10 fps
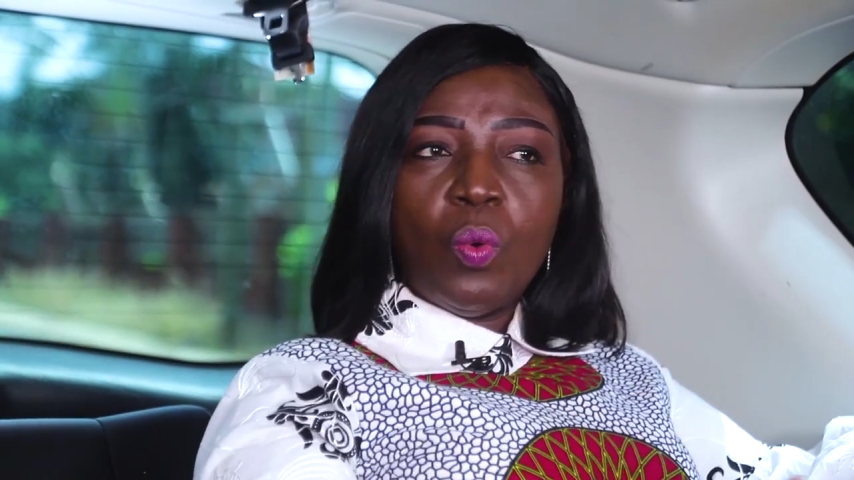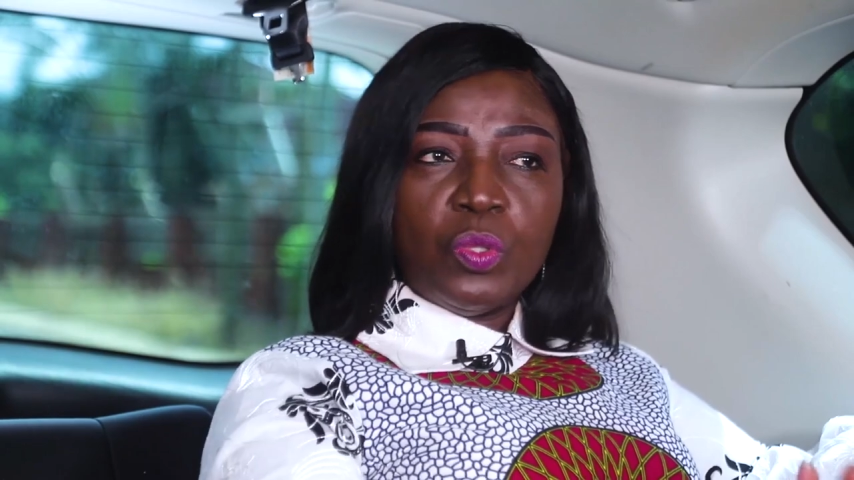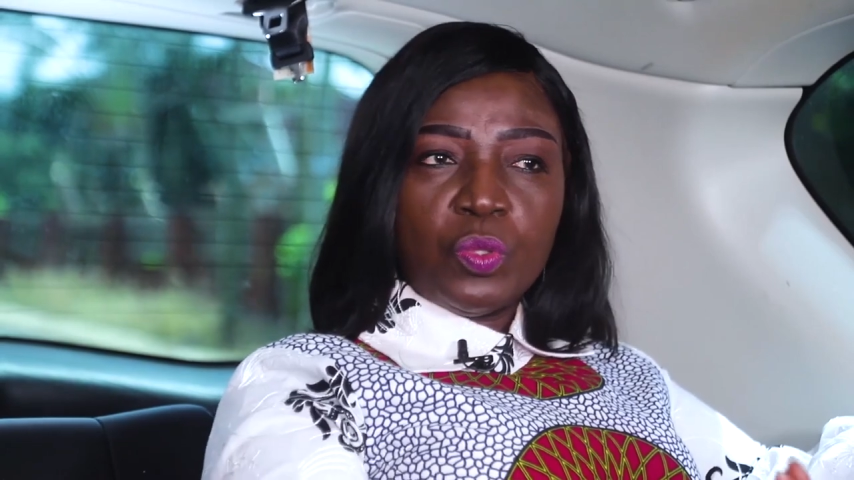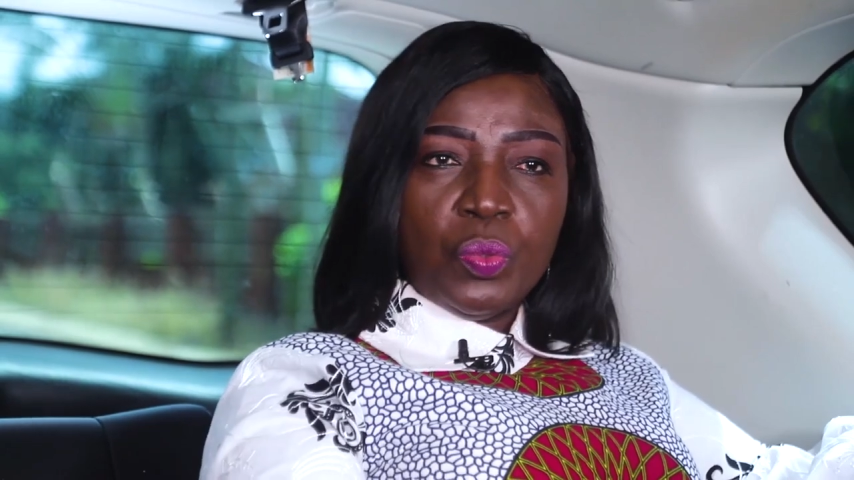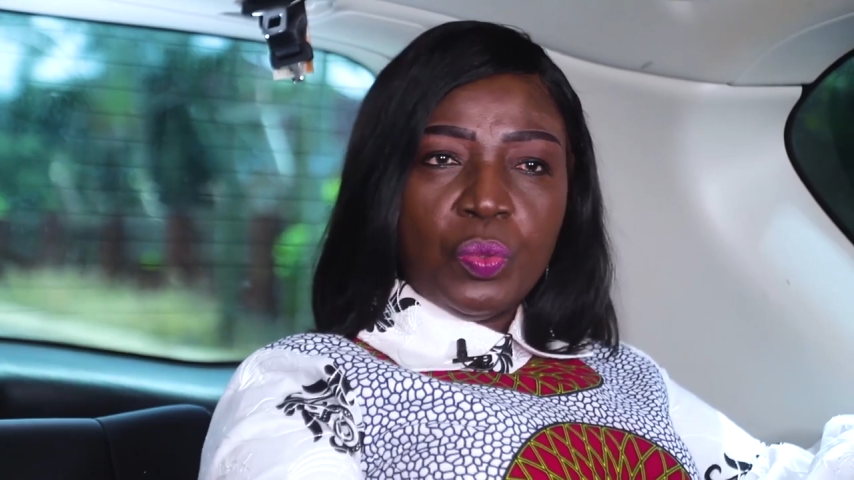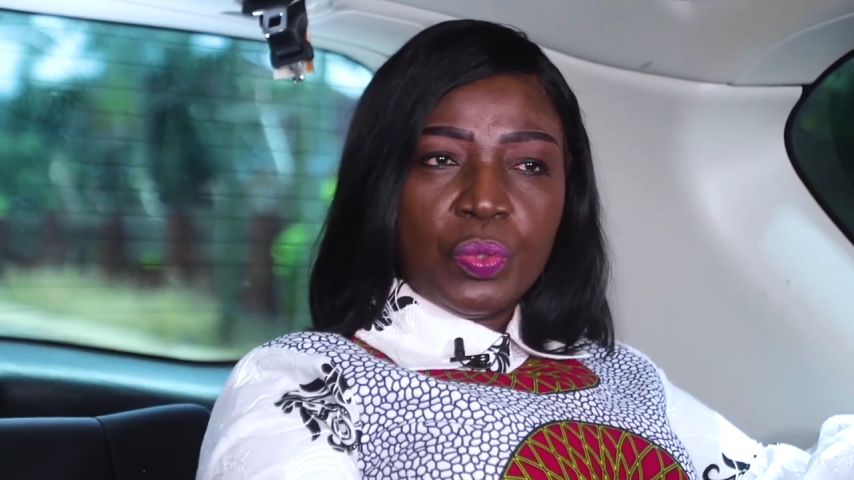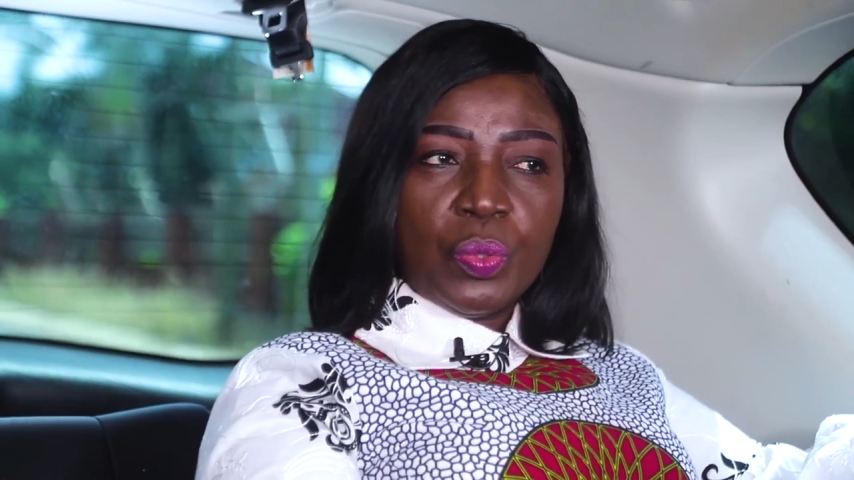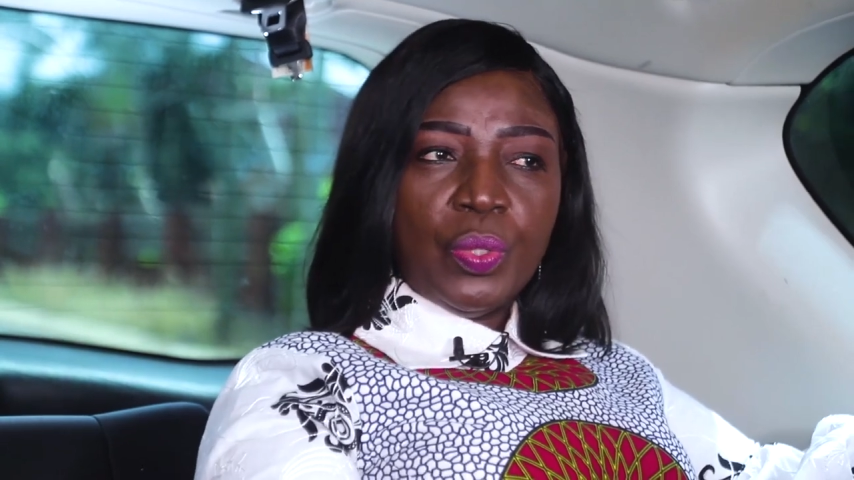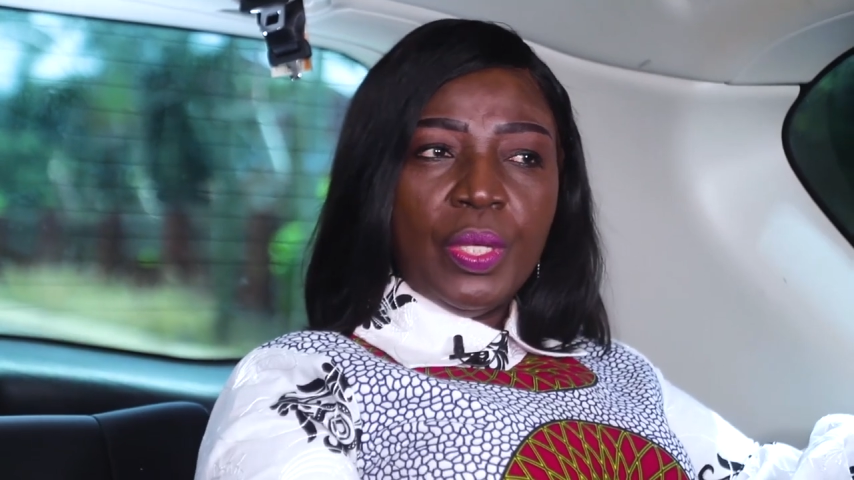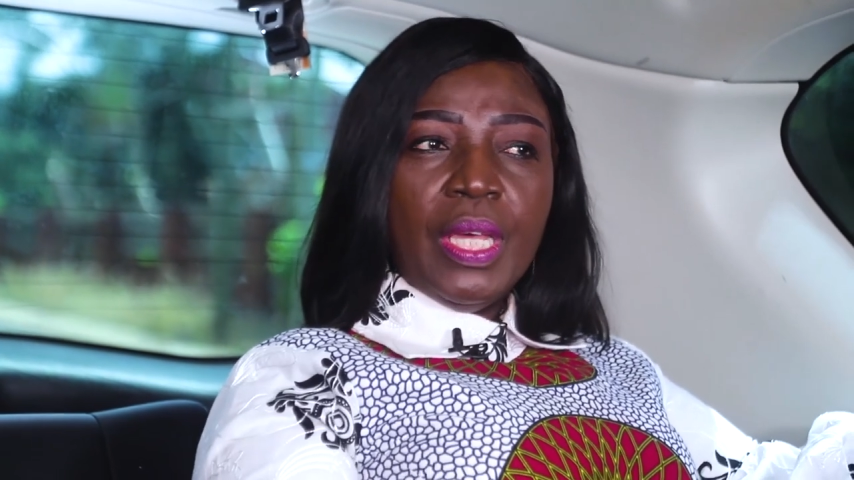won school
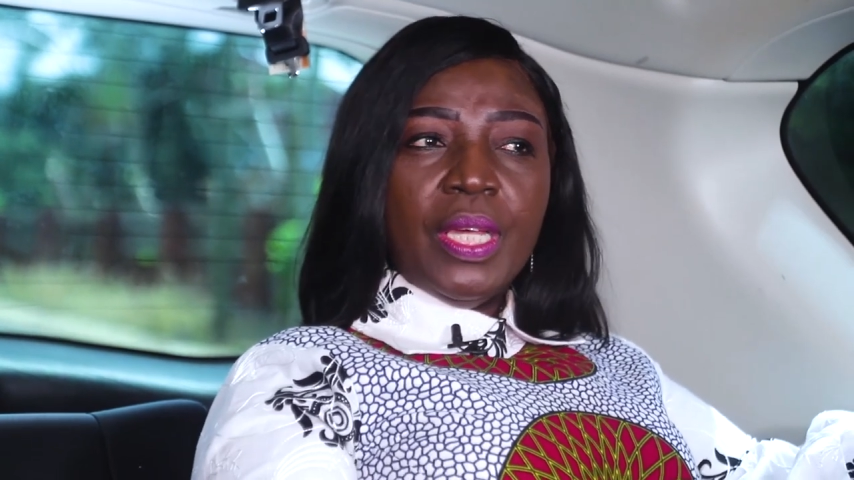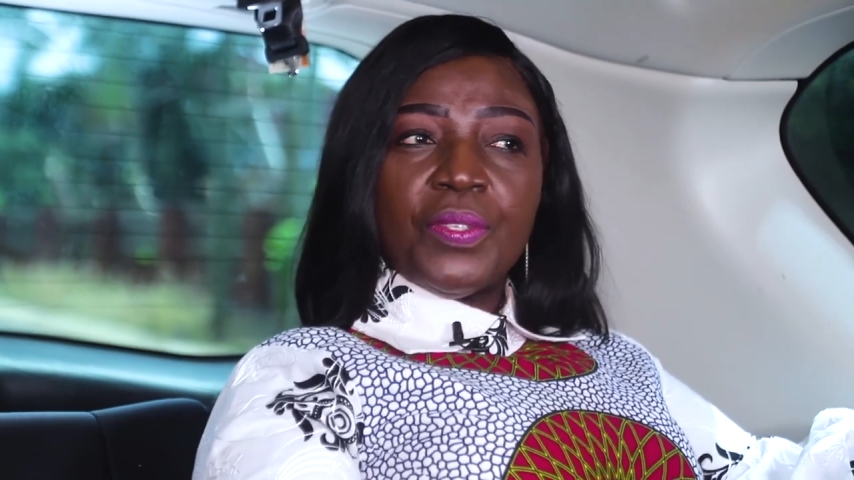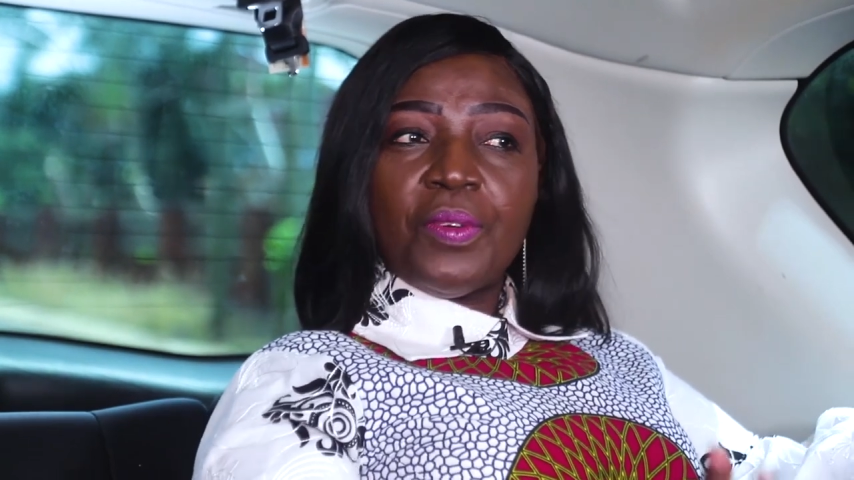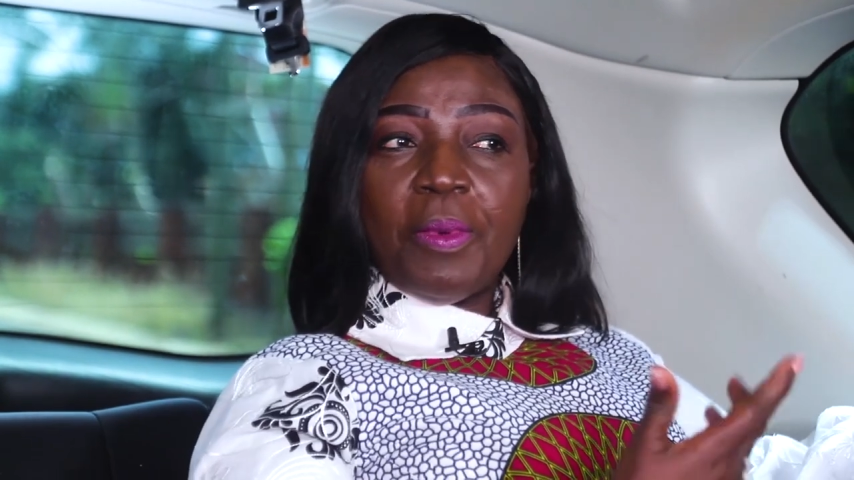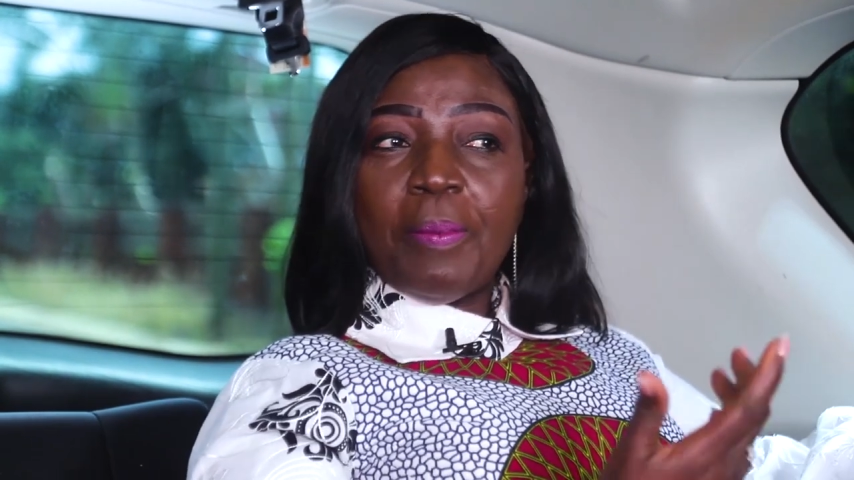so. So